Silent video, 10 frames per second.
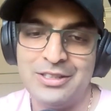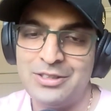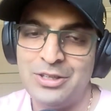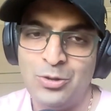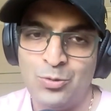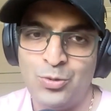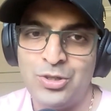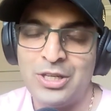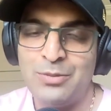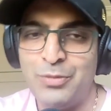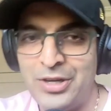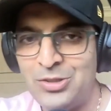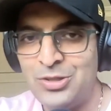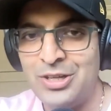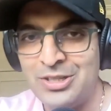is when you get married to an